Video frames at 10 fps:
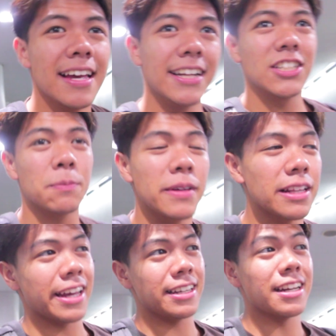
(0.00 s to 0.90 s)
It took me
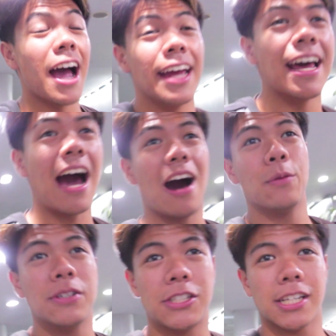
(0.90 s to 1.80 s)
like 9
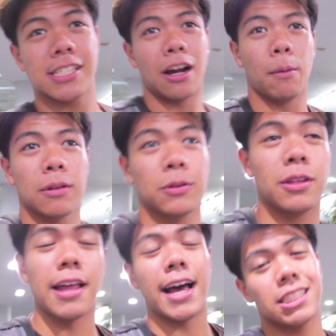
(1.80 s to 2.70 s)
hours just to upload
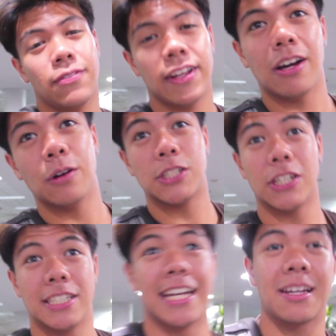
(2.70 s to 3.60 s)
the last video, which
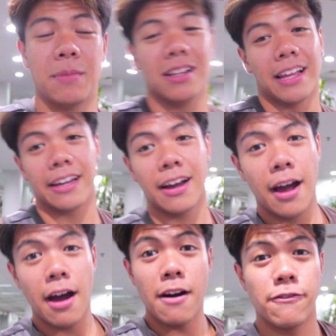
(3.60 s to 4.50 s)
should have taken me like
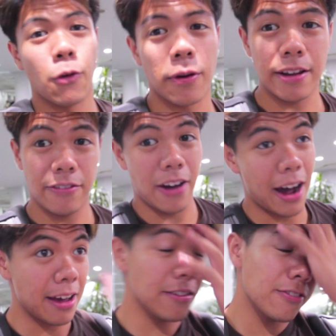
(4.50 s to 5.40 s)

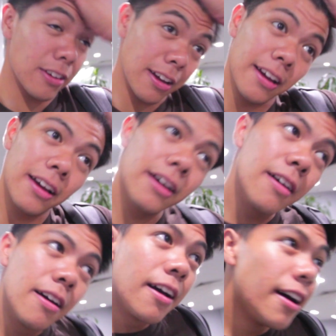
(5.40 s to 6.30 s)

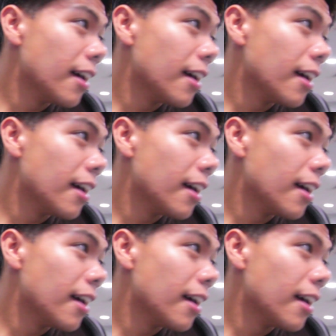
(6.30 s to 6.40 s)
45.